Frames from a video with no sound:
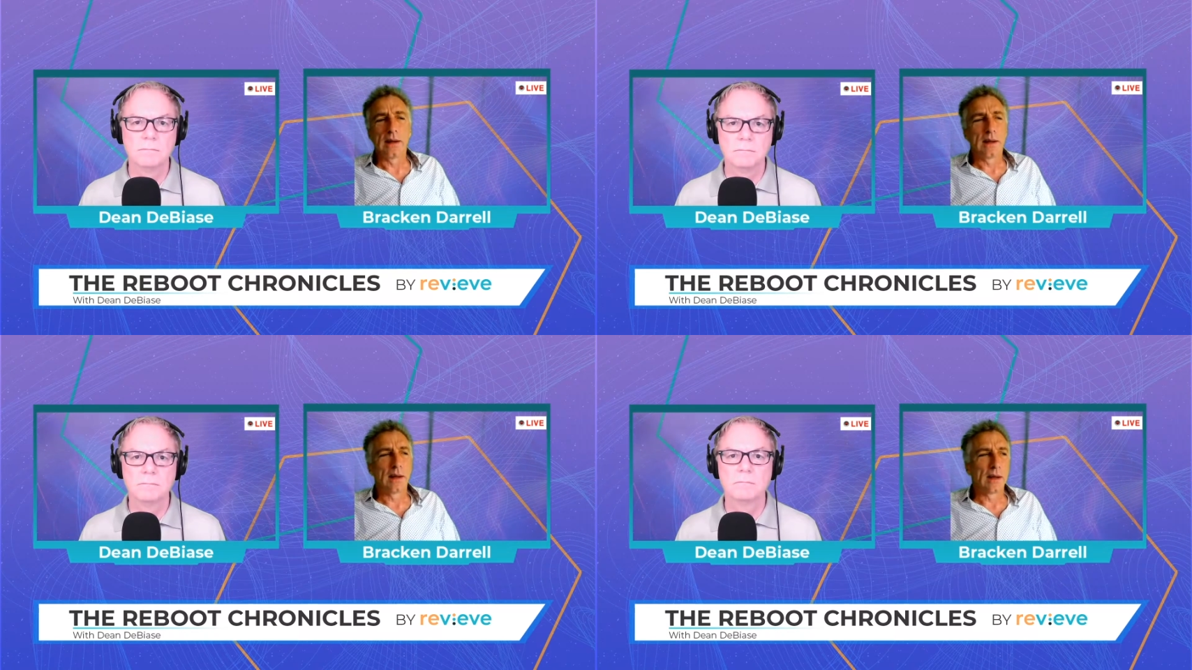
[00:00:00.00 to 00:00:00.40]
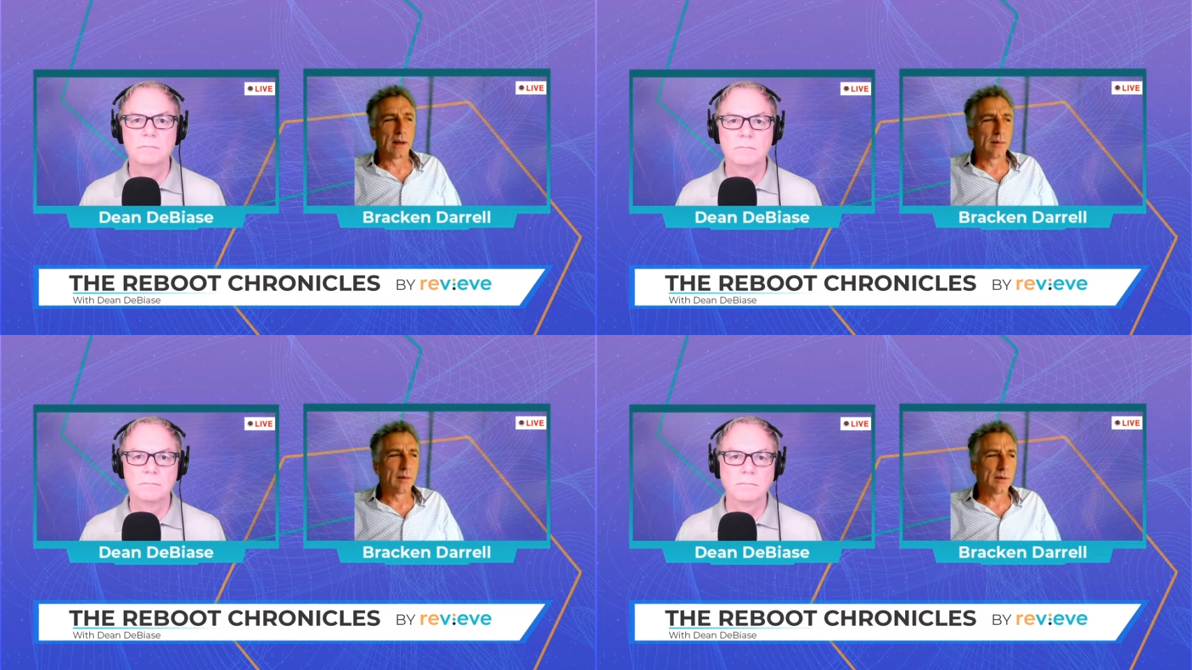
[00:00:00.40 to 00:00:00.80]
Speaker 1: uh,
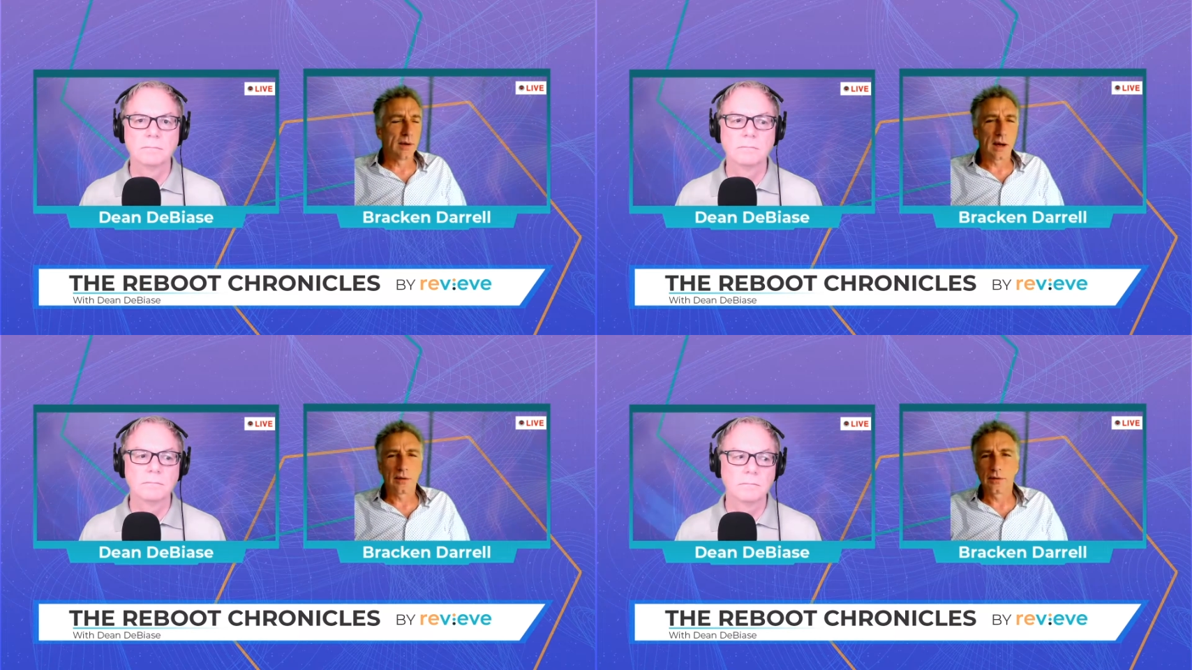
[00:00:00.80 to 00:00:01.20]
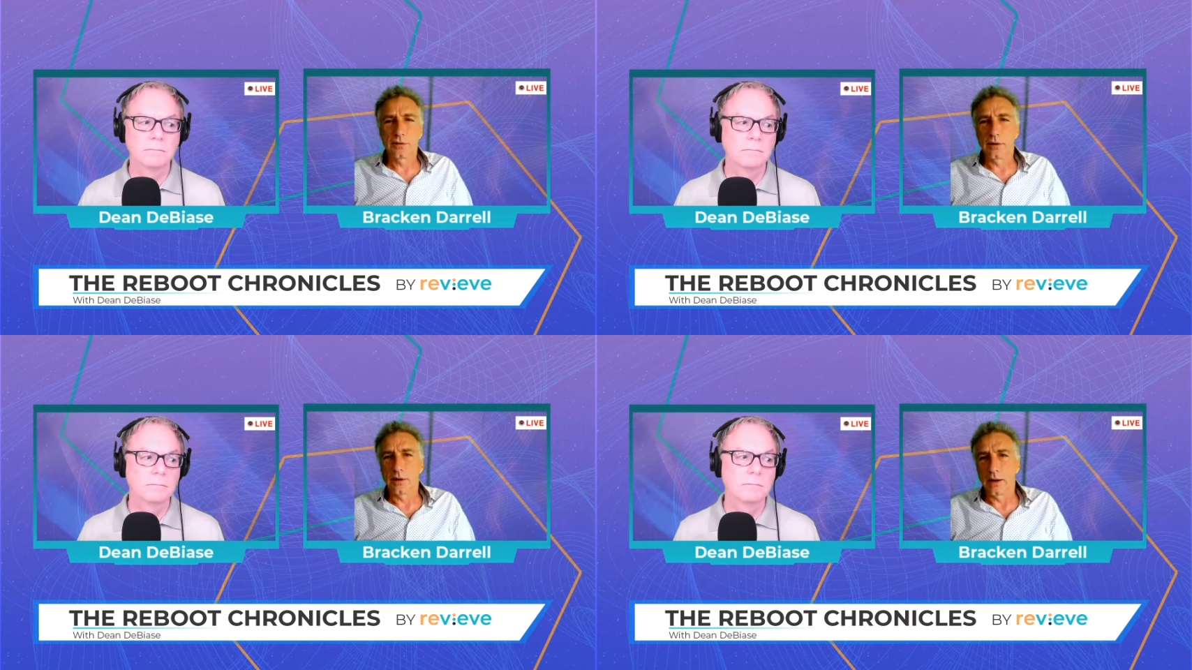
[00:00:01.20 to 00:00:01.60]
doctors
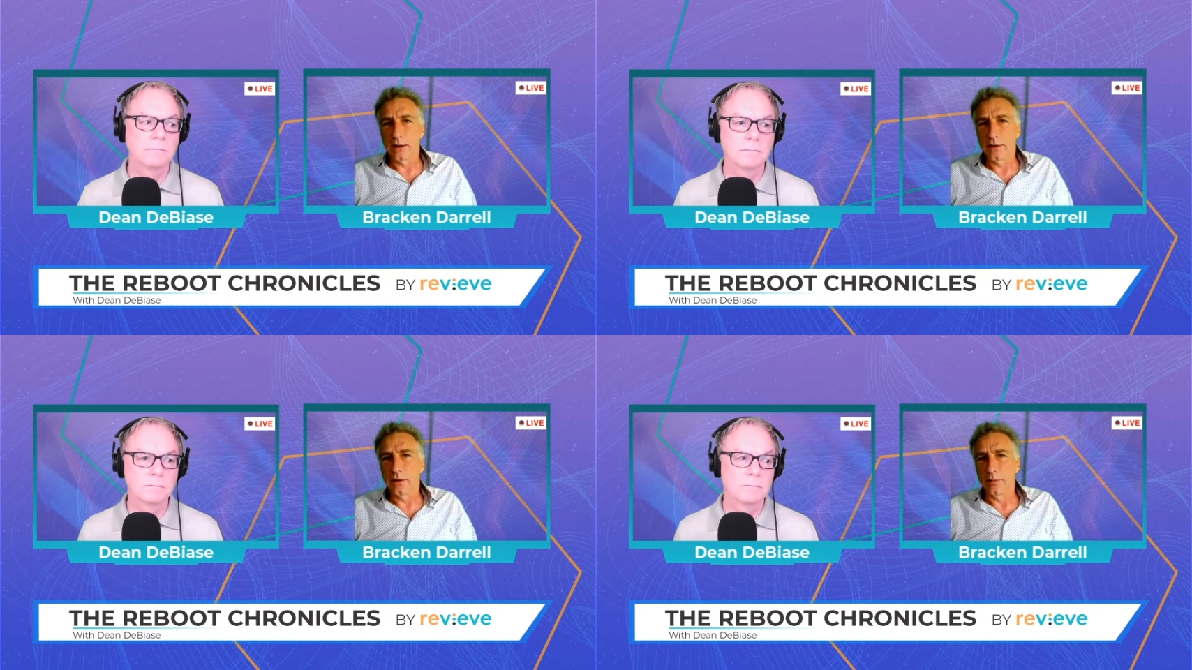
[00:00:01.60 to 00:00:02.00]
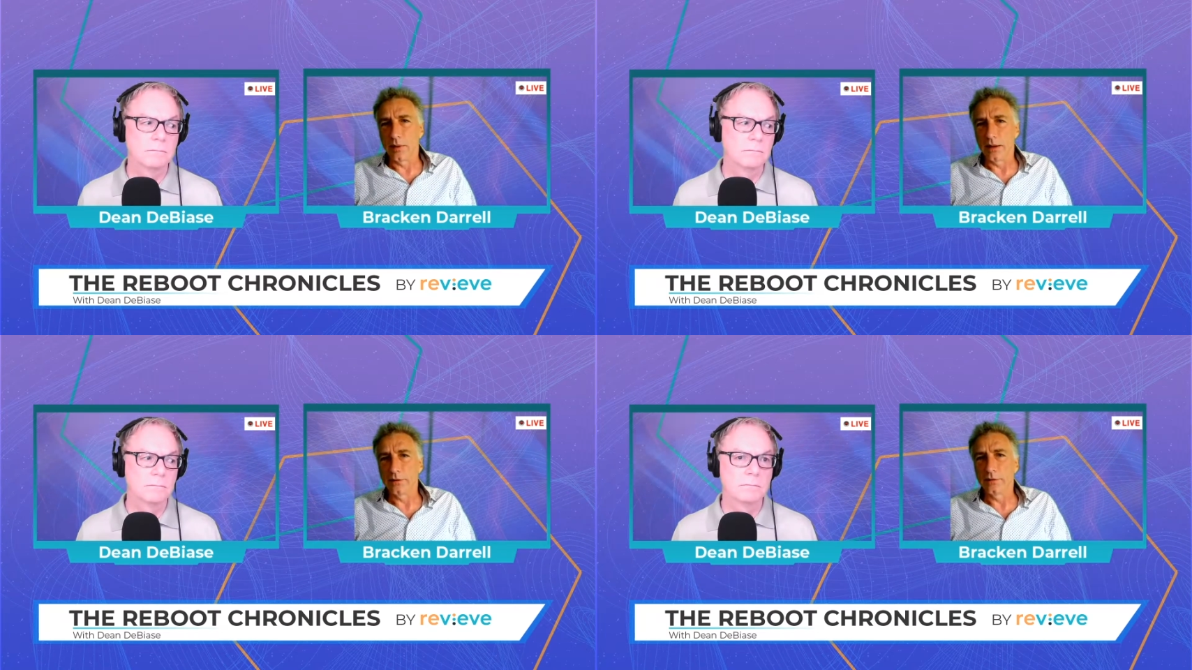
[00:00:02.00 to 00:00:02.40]
connecting to
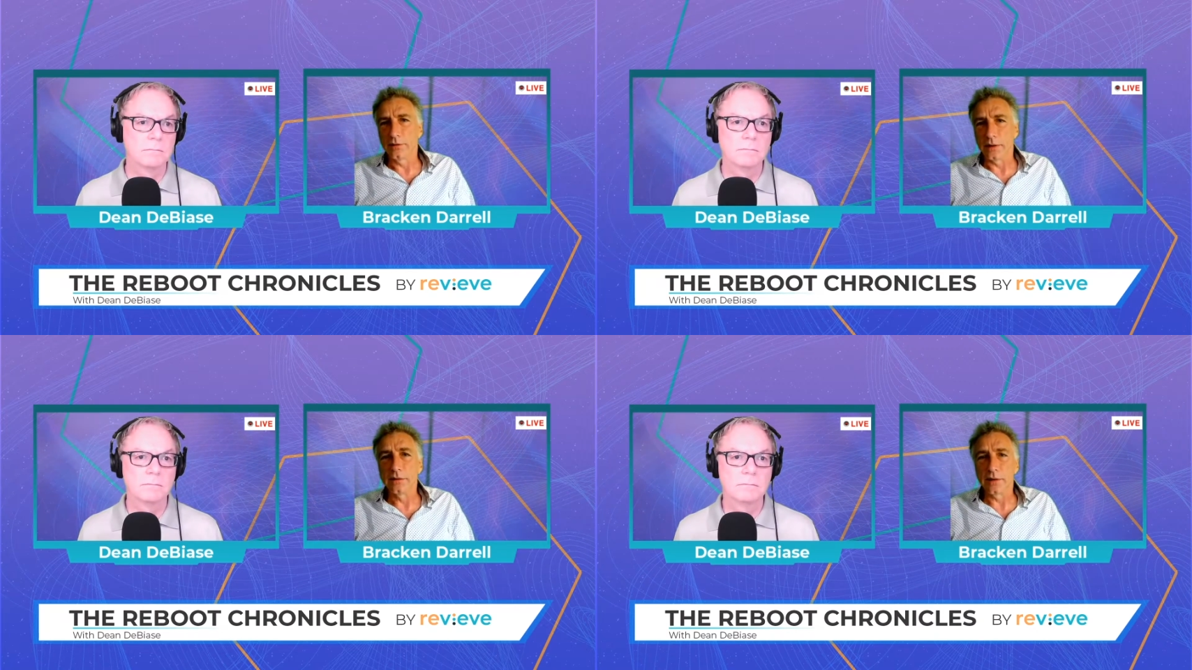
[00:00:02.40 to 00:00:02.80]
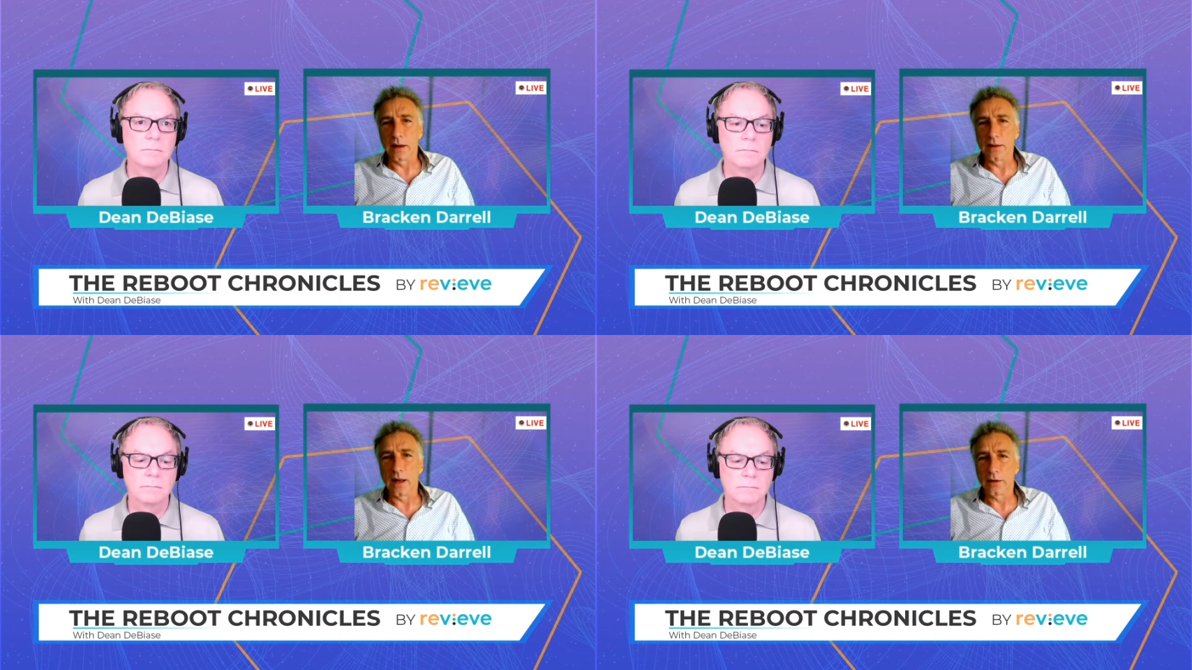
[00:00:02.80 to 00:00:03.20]
patients inside
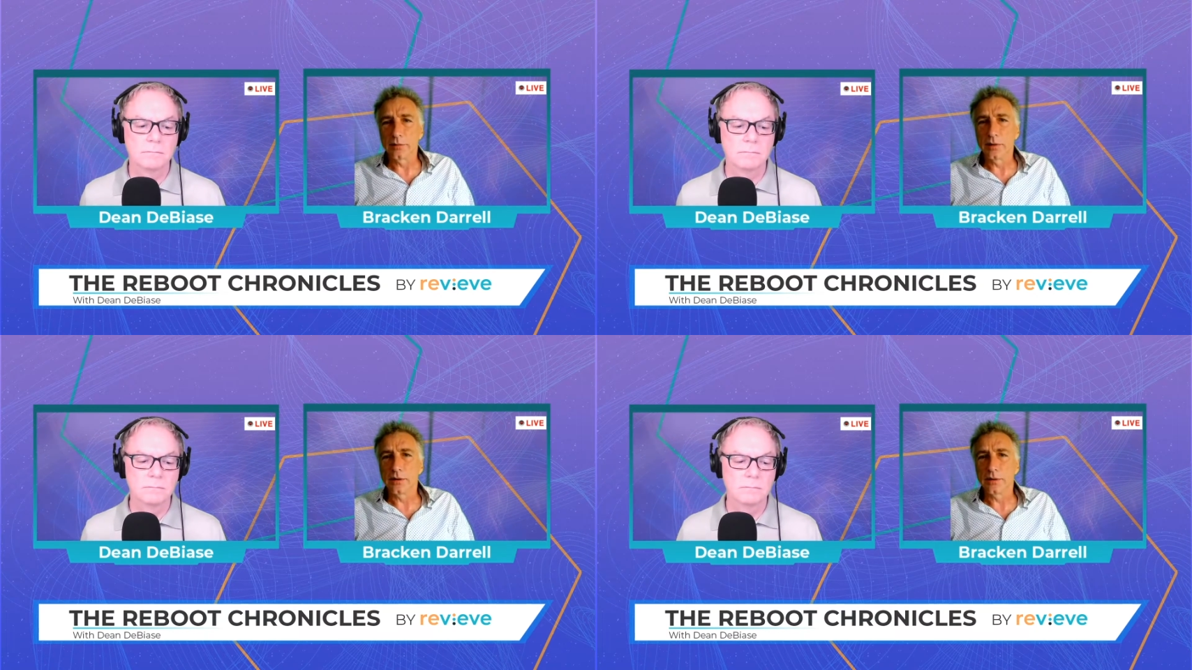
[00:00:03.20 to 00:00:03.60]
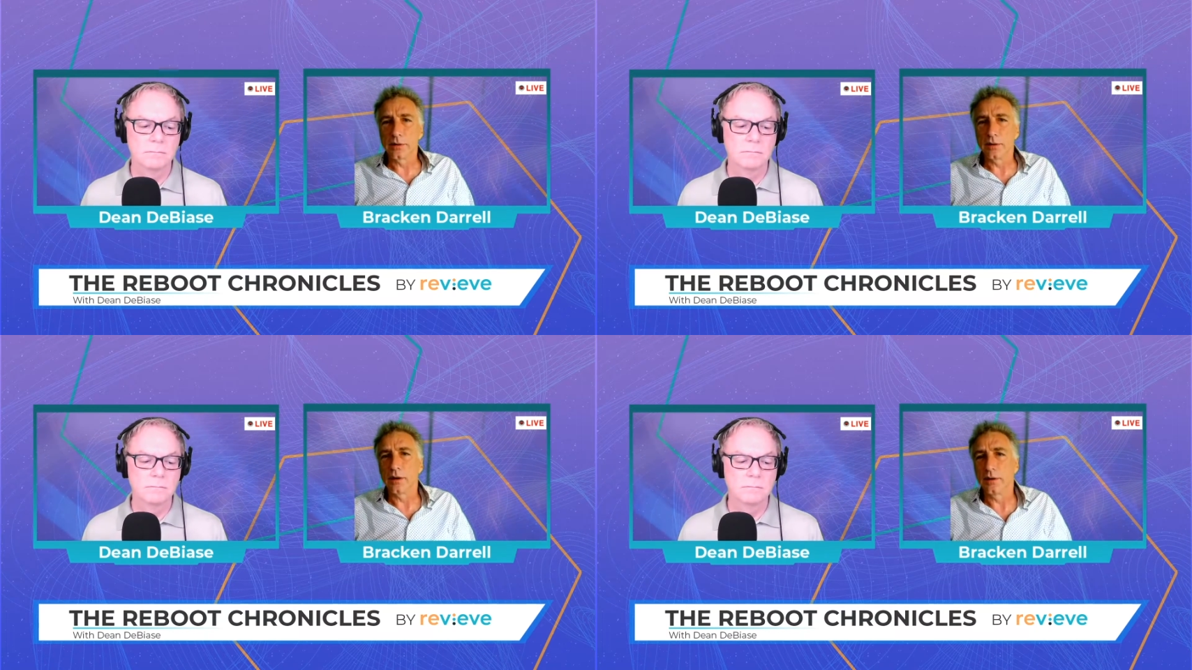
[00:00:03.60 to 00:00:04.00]
the hospital.
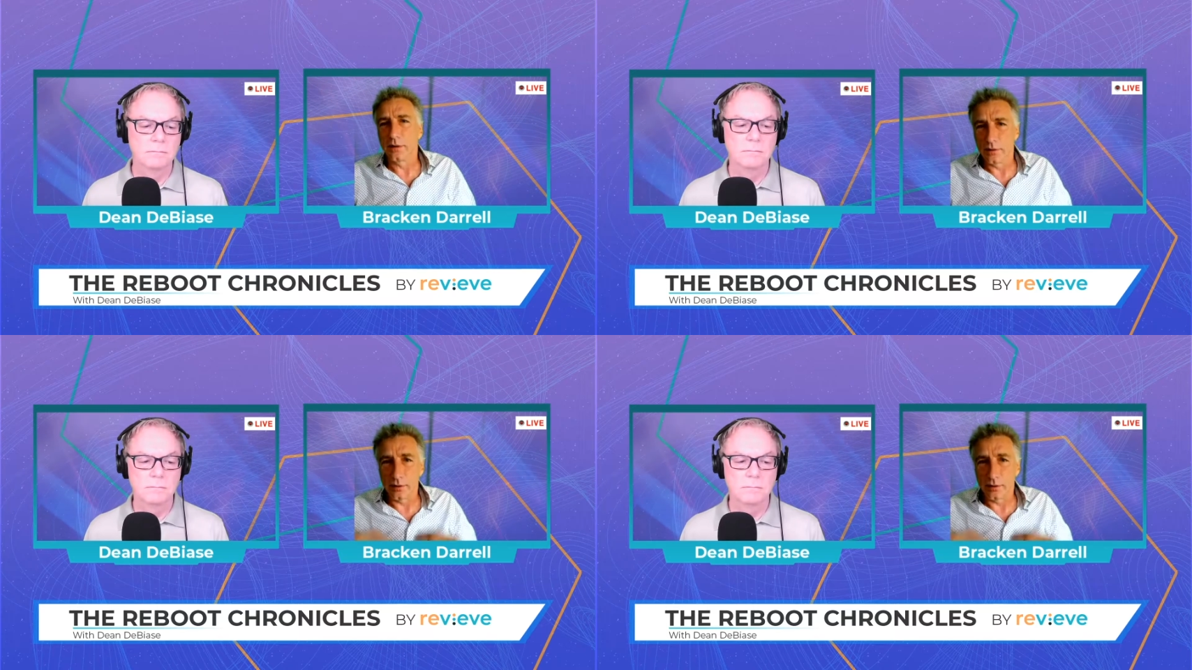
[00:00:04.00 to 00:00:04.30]
Uh, it, uh,